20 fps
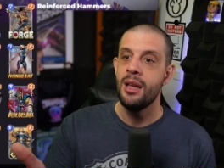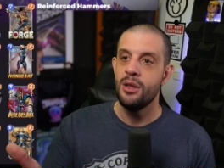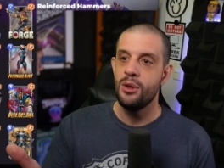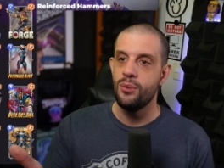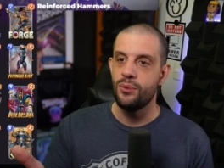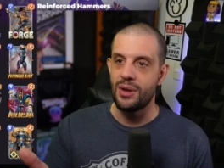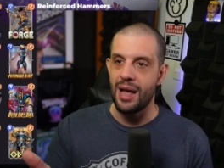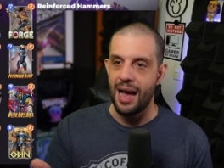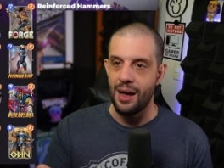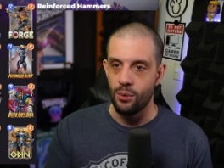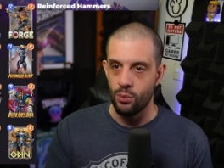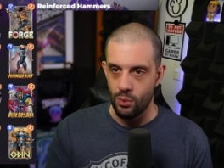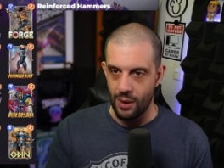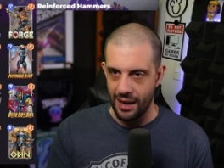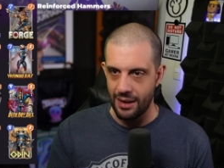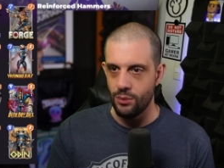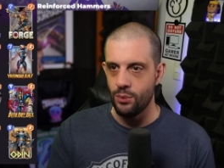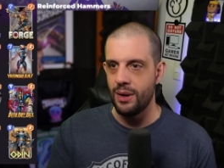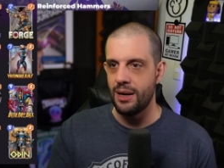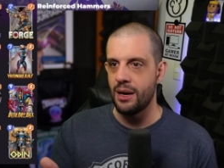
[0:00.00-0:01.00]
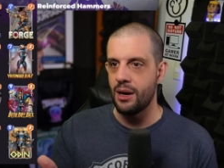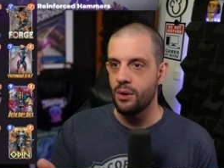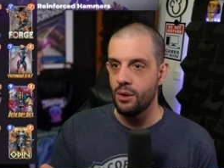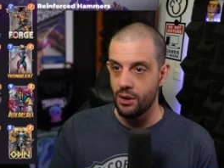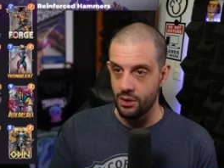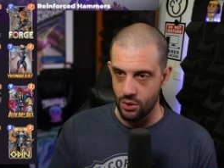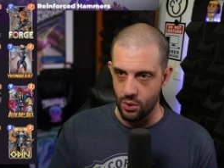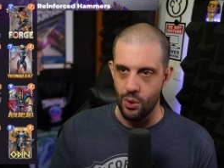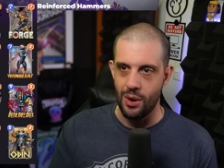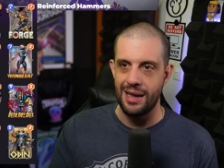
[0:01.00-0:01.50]
you've got White Widow,
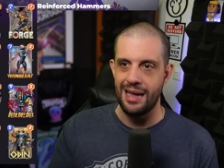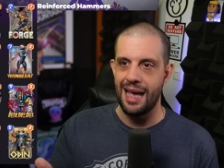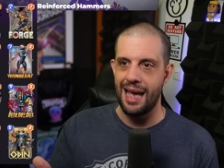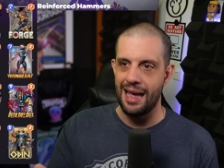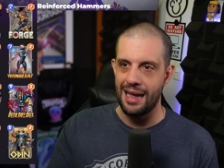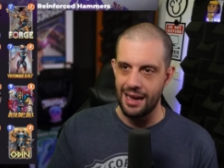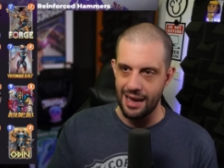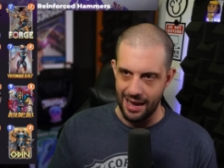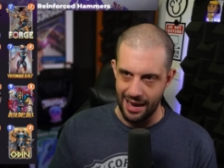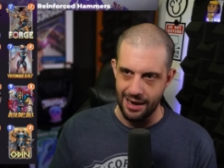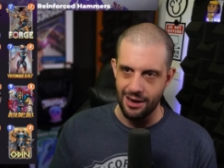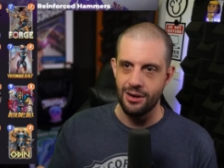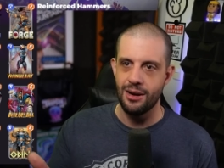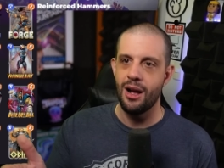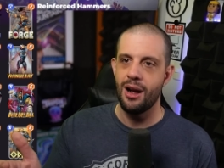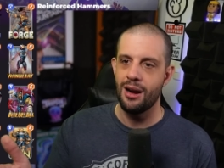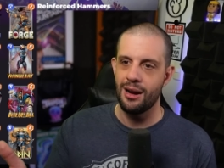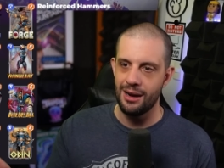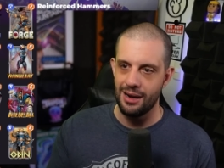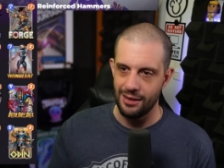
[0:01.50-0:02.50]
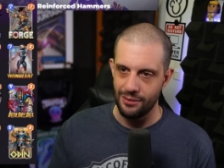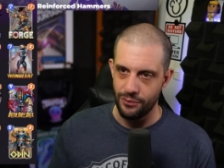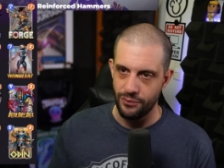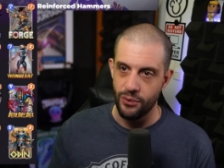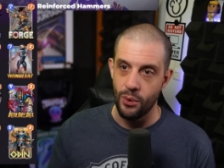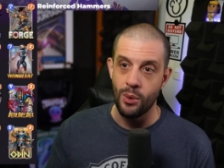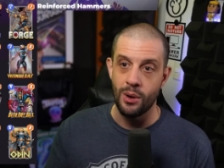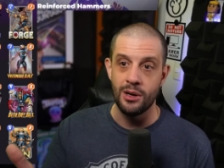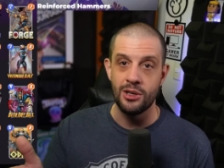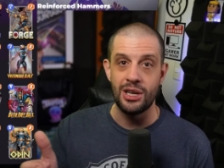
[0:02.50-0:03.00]
Okoye, Ironheart, and
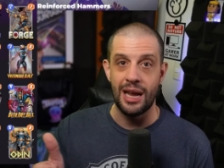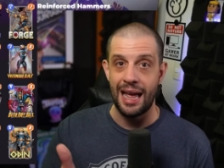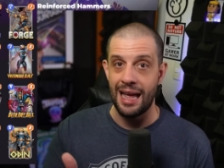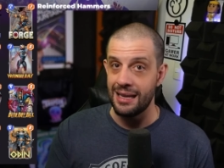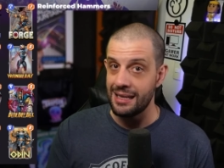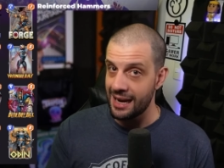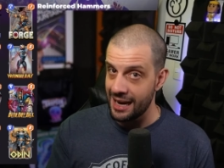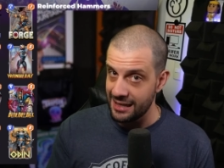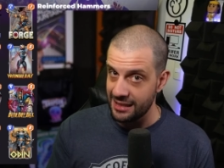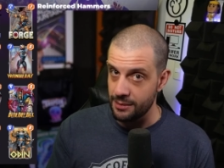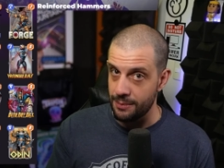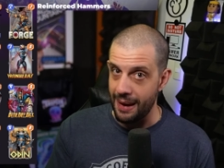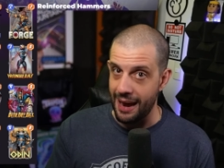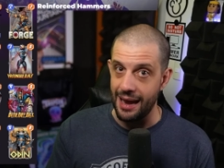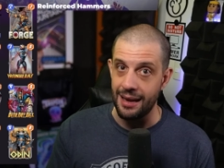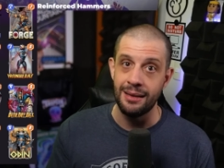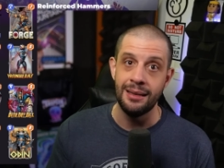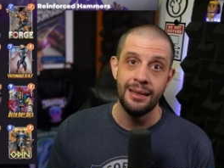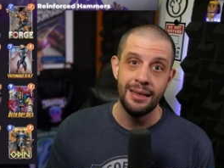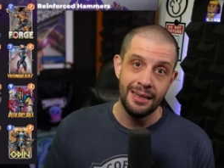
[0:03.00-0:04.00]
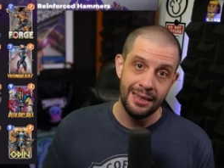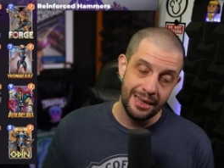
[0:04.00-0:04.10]
Forge, and Iceman.